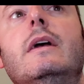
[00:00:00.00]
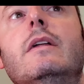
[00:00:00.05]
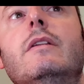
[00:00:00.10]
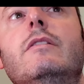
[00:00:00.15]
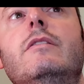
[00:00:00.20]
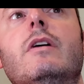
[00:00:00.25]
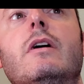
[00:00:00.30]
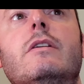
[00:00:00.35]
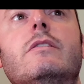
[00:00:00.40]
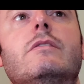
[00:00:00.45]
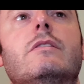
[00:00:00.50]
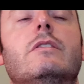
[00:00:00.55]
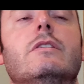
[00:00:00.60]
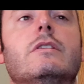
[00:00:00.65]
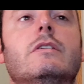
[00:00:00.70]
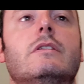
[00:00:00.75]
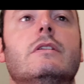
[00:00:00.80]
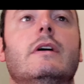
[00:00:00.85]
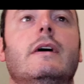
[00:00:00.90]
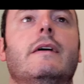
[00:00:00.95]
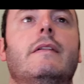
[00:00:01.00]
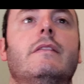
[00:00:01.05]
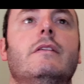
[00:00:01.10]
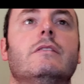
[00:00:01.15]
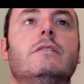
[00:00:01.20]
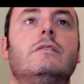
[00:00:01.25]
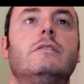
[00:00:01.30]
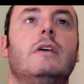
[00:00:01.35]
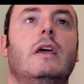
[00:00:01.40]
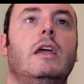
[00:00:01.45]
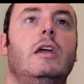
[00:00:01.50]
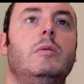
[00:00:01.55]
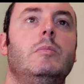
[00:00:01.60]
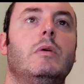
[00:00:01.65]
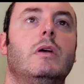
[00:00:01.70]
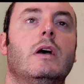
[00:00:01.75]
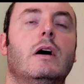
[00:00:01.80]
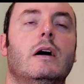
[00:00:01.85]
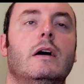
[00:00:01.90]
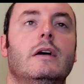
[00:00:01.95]
It does look like the
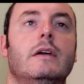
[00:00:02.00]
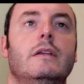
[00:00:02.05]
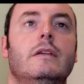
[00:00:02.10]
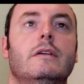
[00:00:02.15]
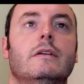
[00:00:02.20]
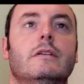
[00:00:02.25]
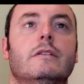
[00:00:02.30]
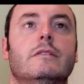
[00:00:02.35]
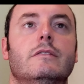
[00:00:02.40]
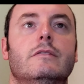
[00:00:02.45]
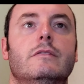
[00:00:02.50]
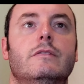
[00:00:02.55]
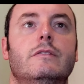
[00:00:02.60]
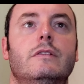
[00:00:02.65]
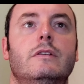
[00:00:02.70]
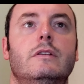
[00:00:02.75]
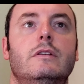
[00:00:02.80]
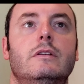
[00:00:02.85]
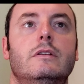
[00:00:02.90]
same kind of